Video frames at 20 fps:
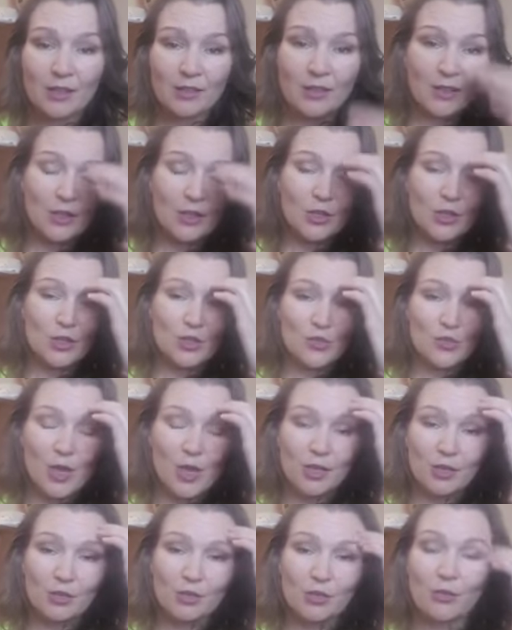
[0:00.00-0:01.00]
And then you're
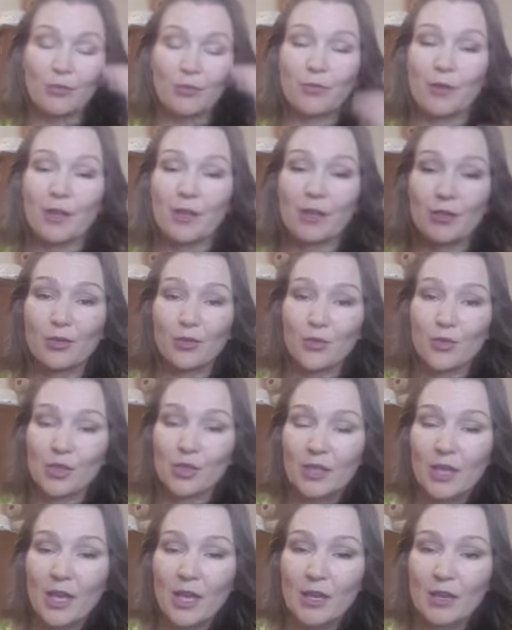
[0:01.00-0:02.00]
dragging your feet through
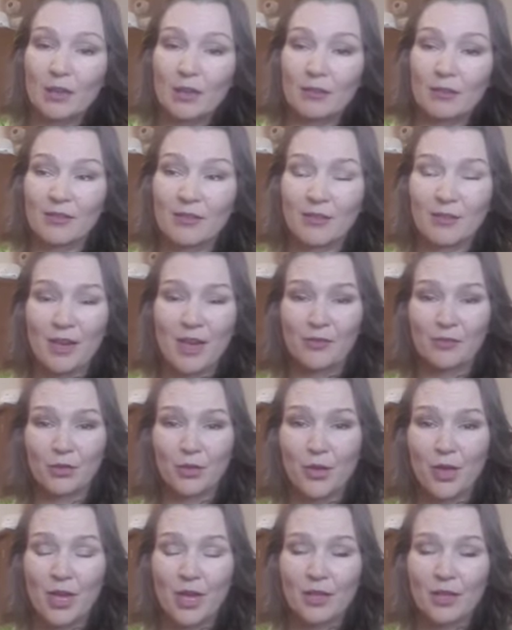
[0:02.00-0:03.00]
the day. You have
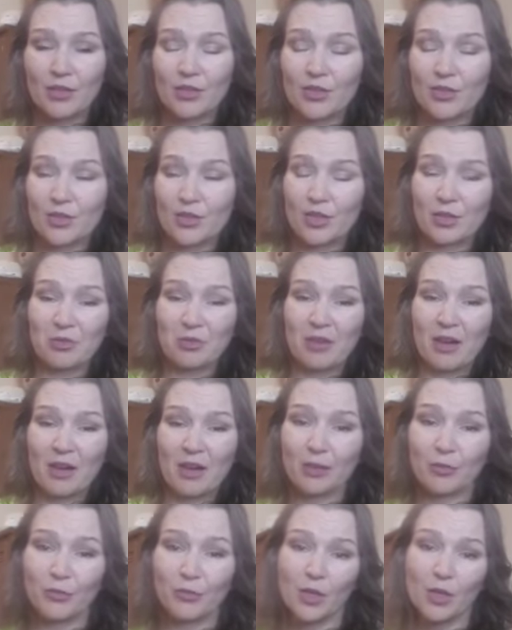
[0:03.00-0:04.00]
no energy. You're
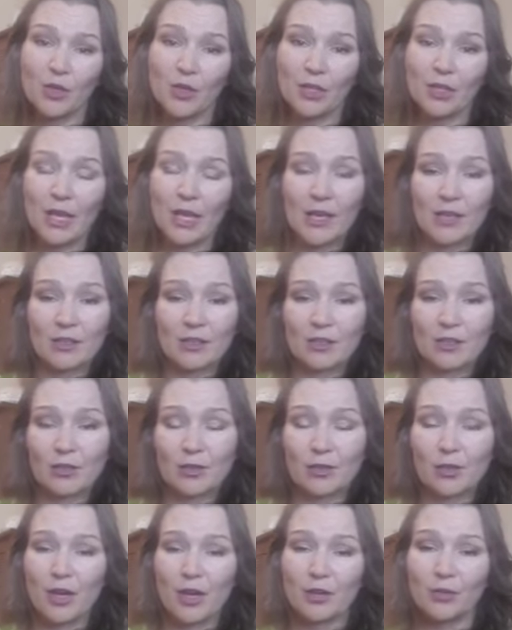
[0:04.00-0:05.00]
kind of irritated.
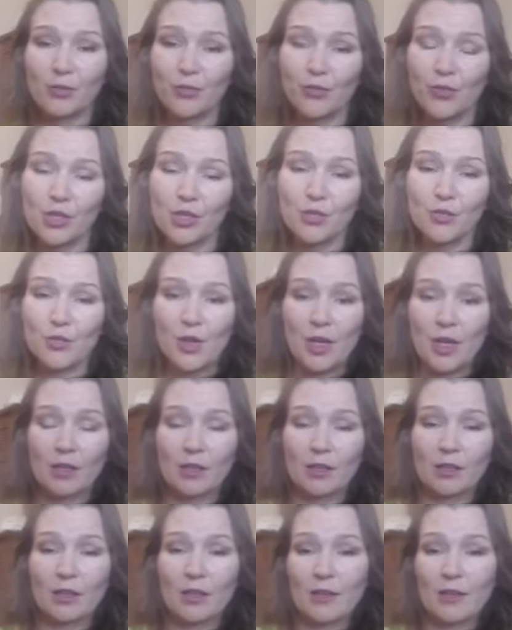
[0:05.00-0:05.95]
You're kind of frustrated.